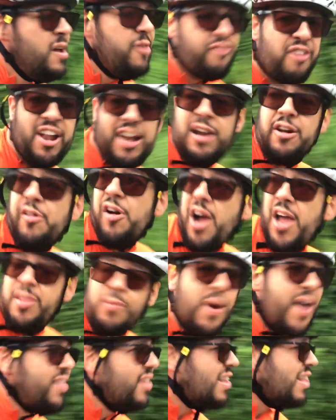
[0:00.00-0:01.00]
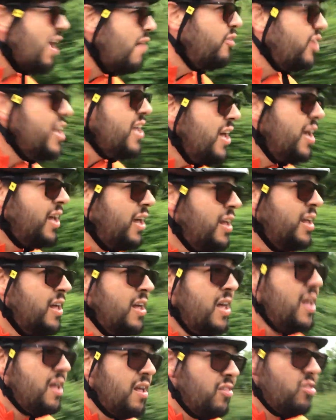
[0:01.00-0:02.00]
feeling alright, the weather's lovely,
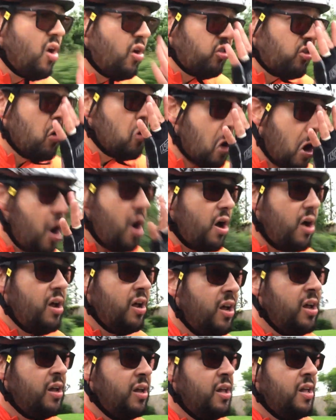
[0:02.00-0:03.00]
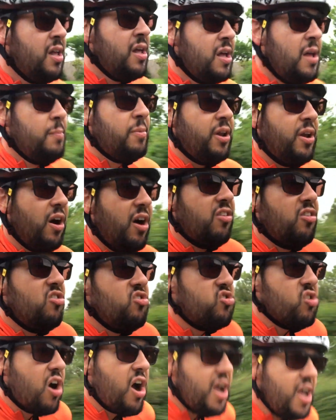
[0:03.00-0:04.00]
not too hot but nice
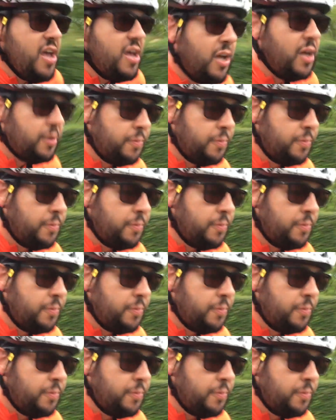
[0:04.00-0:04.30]
and dry.